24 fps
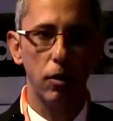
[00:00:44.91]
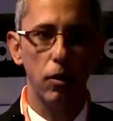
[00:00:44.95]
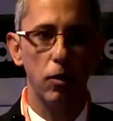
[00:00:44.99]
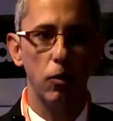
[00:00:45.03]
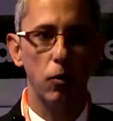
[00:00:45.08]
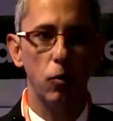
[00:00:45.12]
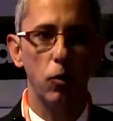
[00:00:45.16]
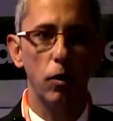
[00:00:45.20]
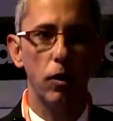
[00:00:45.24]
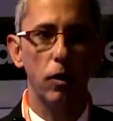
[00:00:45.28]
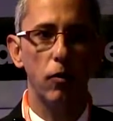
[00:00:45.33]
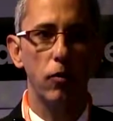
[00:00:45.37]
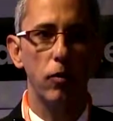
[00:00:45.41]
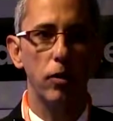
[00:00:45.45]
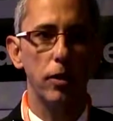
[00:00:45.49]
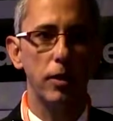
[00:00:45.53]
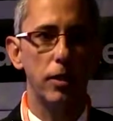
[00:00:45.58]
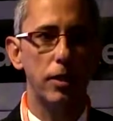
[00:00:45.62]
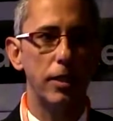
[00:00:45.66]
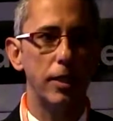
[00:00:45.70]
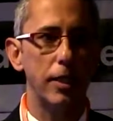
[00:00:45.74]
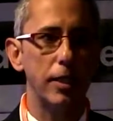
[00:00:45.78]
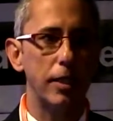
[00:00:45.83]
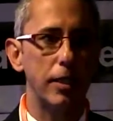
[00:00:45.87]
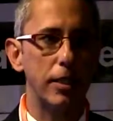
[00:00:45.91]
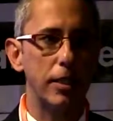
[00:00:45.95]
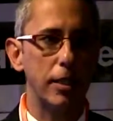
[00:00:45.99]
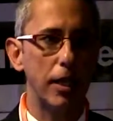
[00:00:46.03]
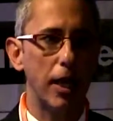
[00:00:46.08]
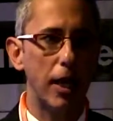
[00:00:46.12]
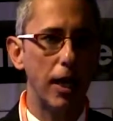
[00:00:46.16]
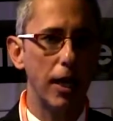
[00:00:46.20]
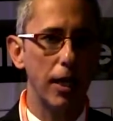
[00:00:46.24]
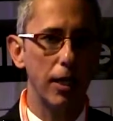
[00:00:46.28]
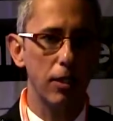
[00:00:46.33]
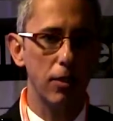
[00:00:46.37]
Whether it's the
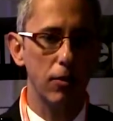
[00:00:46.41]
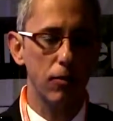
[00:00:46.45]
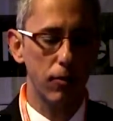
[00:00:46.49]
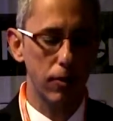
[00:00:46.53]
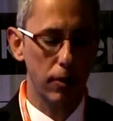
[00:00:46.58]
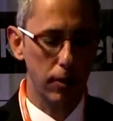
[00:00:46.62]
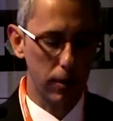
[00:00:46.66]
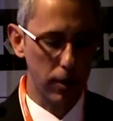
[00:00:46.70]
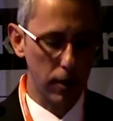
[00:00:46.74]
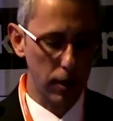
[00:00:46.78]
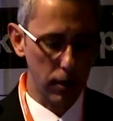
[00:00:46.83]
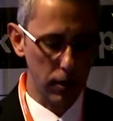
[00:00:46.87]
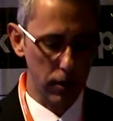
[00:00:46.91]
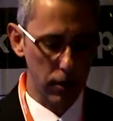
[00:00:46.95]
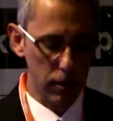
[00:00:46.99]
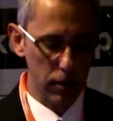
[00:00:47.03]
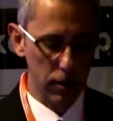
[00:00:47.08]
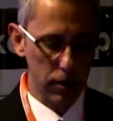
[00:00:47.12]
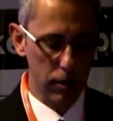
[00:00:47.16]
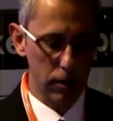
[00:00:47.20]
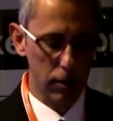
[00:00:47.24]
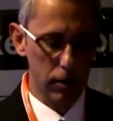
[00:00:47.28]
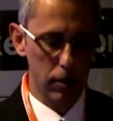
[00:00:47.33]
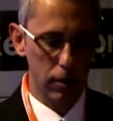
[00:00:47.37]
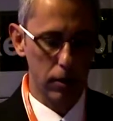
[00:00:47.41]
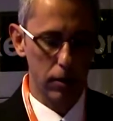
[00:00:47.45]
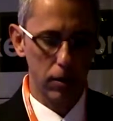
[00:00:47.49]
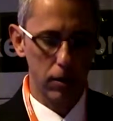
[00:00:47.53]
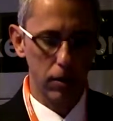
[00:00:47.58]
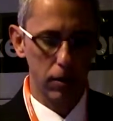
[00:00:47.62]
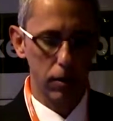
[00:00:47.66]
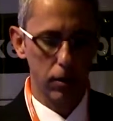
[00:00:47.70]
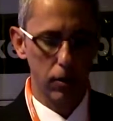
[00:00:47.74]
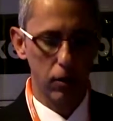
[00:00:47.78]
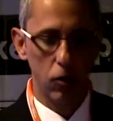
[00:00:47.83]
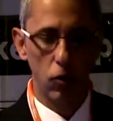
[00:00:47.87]
size of the tendon
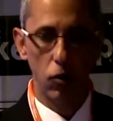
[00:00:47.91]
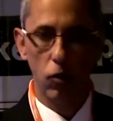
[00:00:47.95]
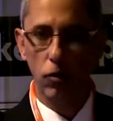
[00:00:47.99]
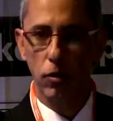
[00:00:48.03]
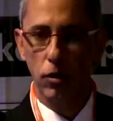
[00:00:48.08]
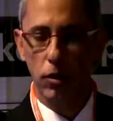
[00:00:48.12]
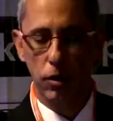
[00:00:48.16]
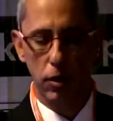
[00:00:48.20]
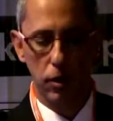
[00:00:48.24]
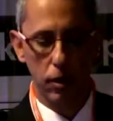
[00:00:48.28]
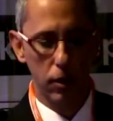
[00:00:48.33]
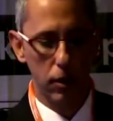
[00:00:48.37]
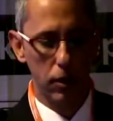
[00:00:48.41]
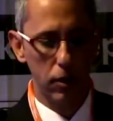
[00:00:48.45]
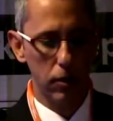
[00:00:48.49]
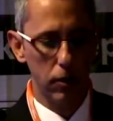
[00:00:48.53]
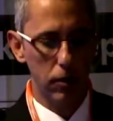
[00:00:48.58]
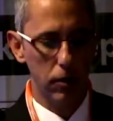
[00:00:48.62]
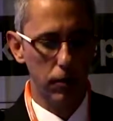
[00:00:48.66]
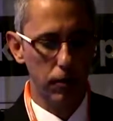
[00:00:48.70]
or the tear,